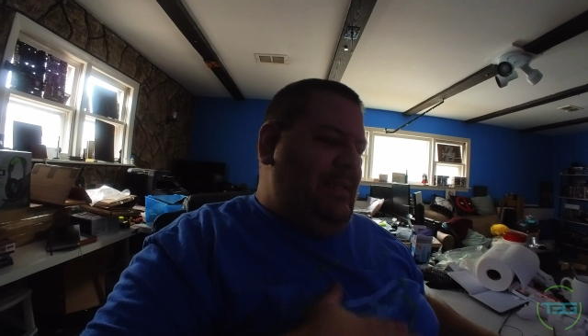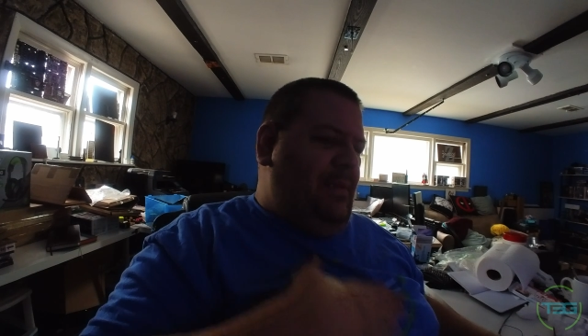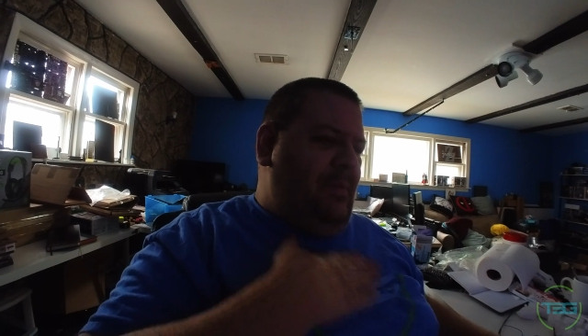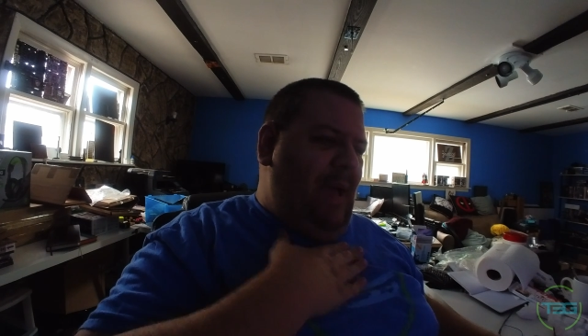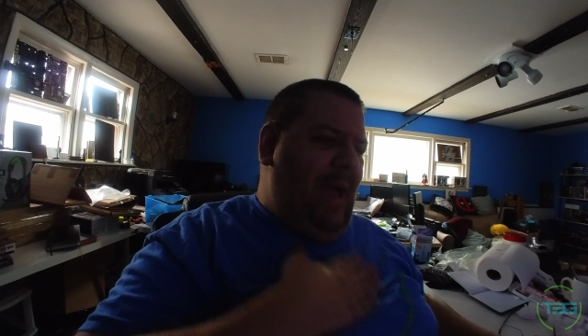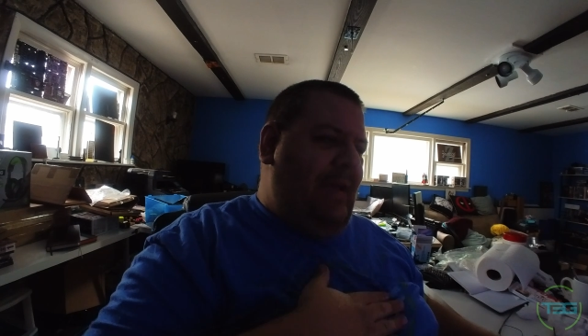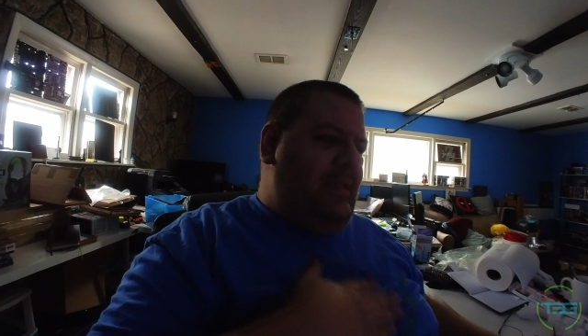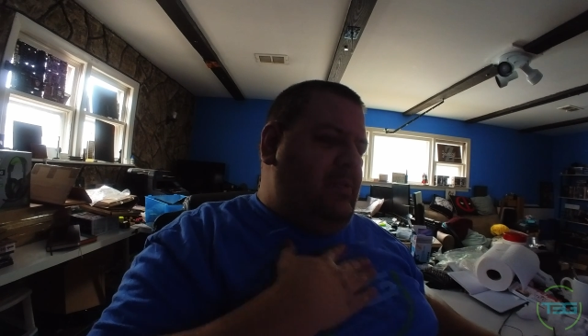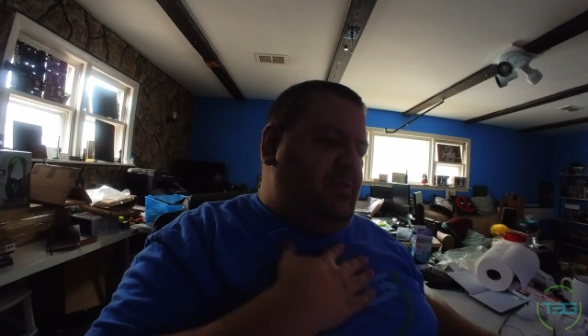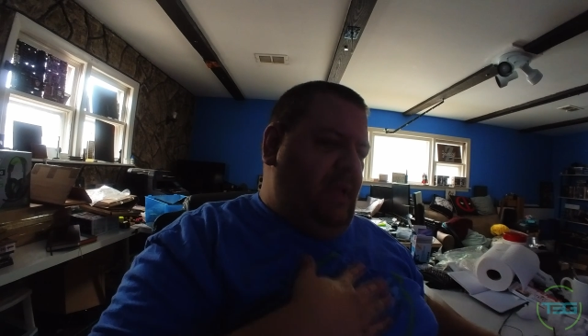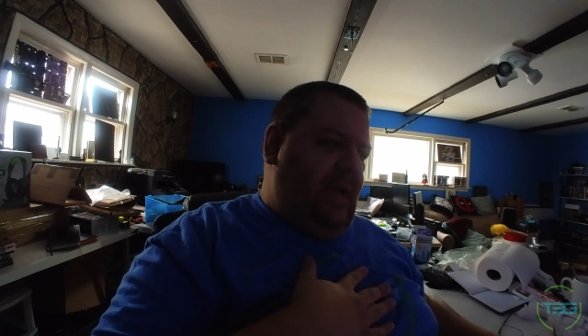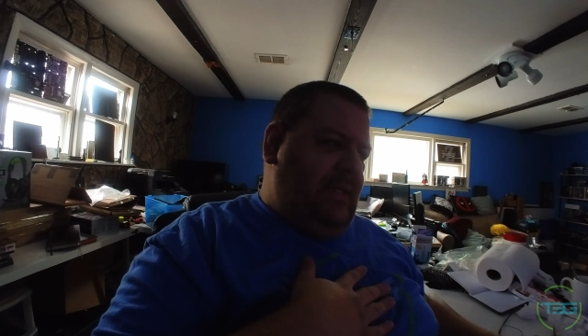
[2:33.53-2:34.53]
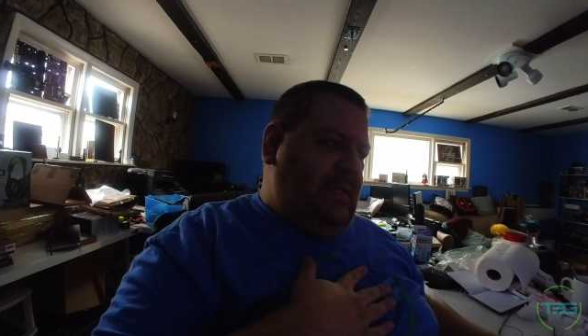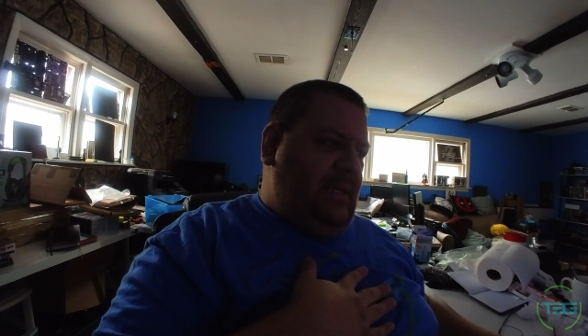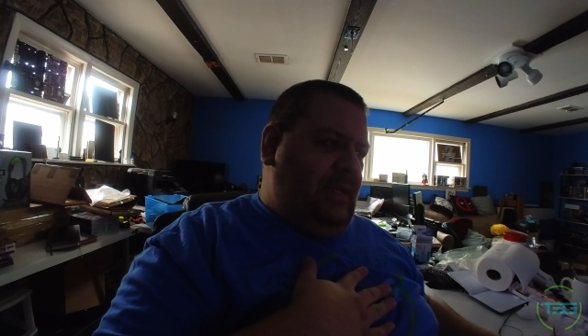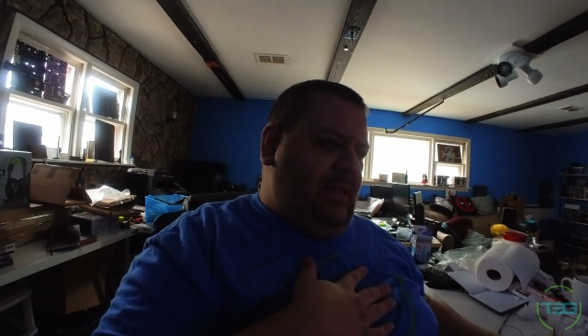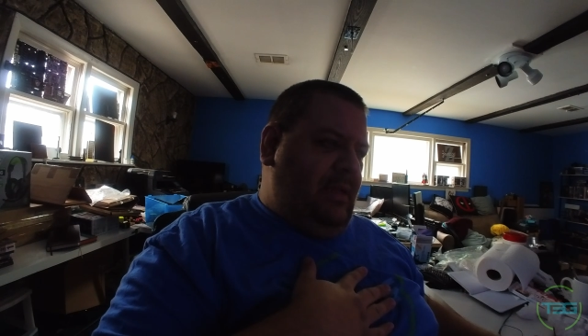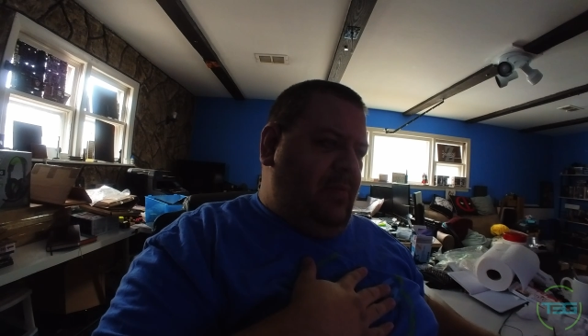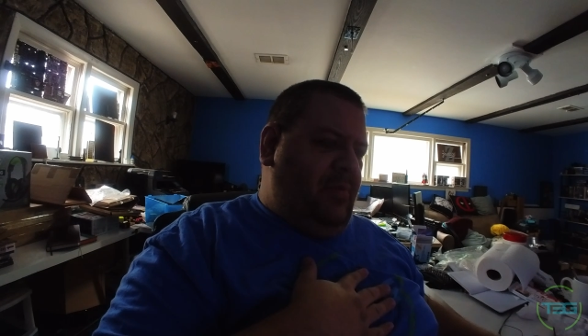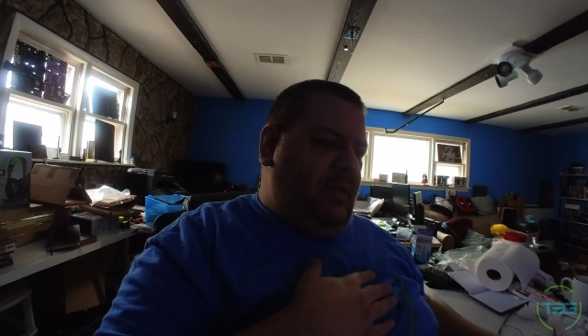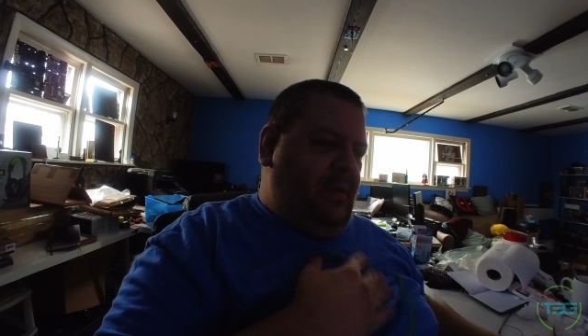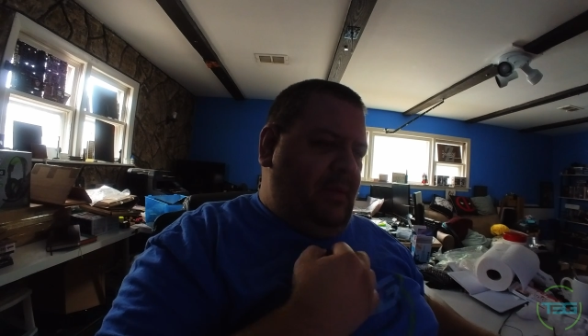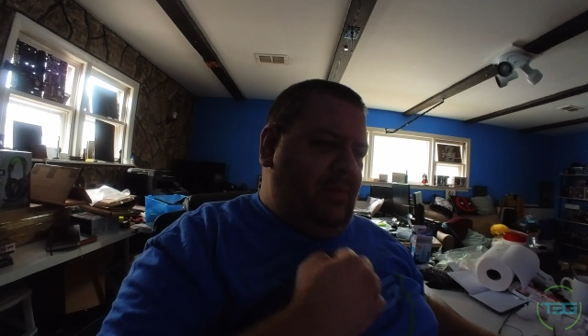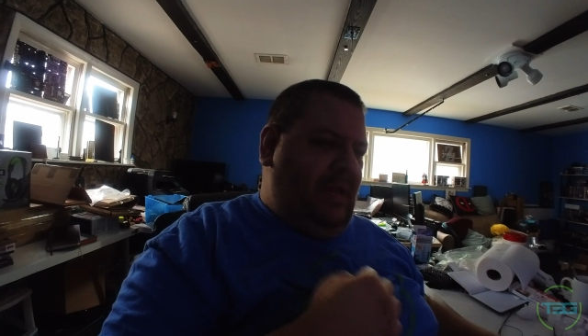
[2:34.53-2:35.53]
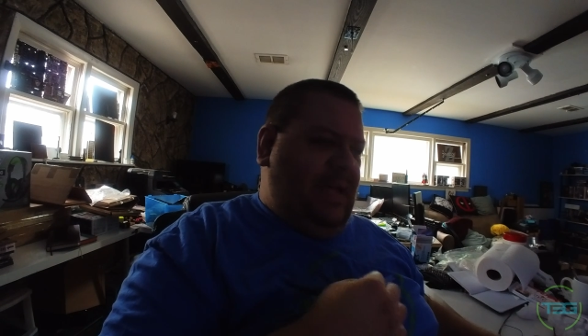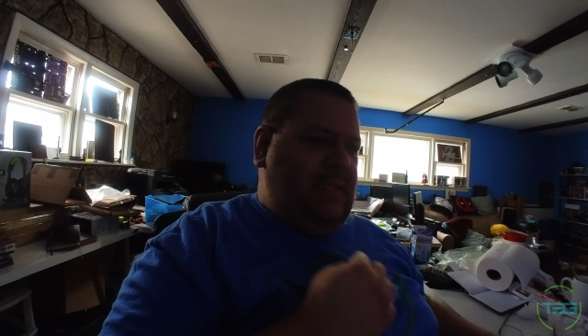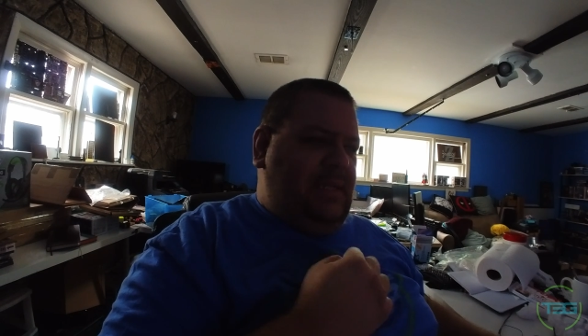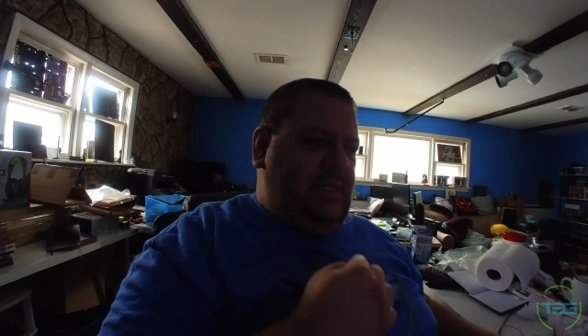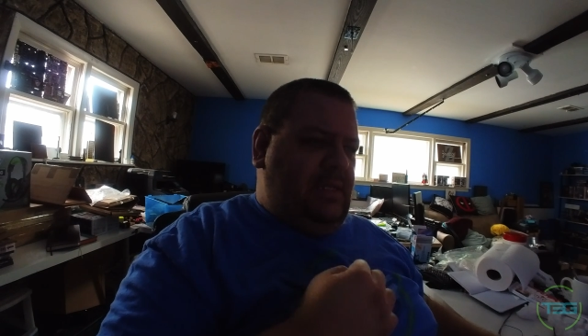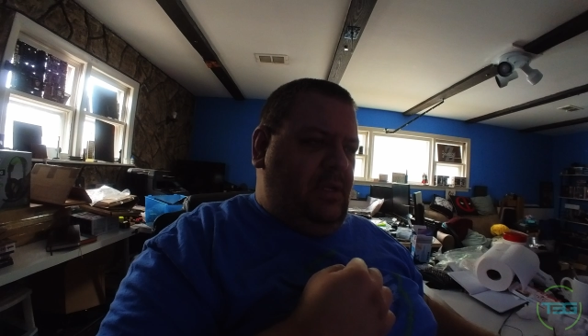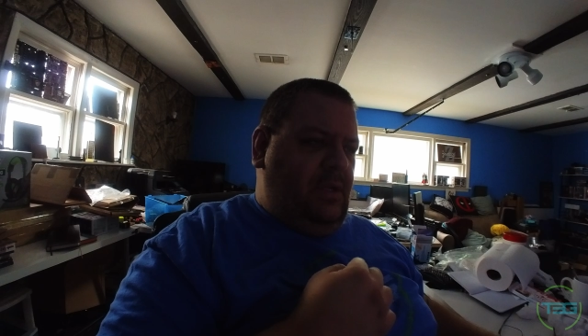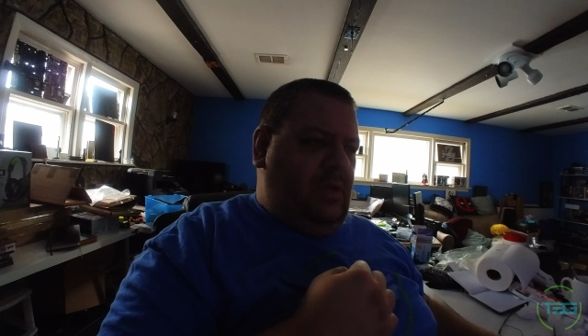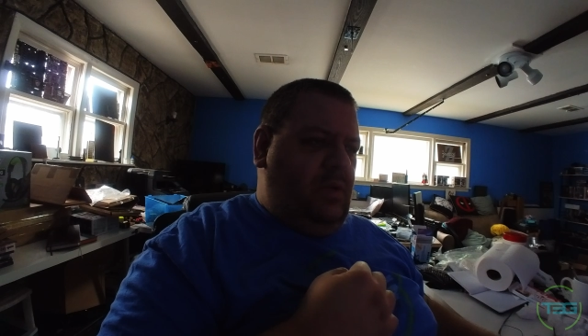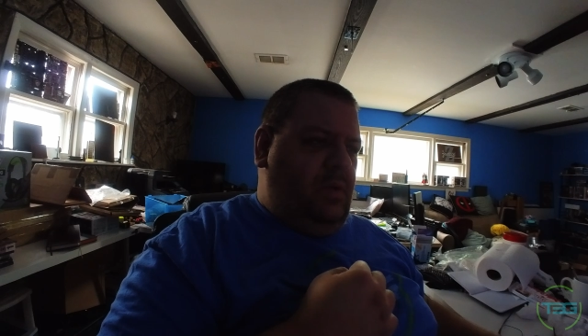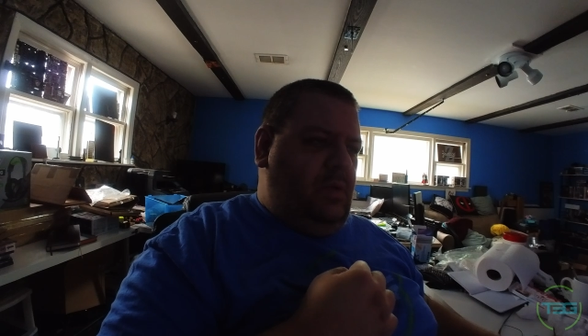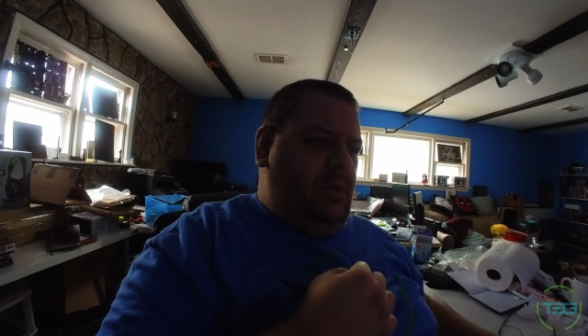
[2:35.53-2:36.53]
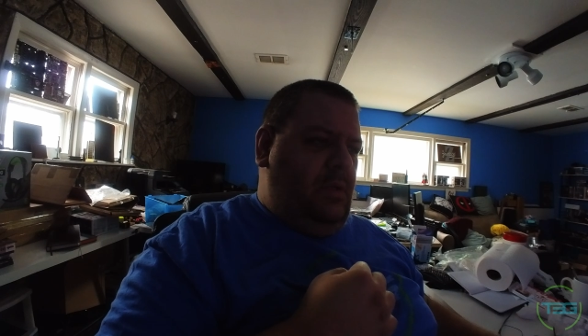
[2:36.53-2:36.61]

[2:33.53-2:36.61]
the back is plastic, a plastic circle?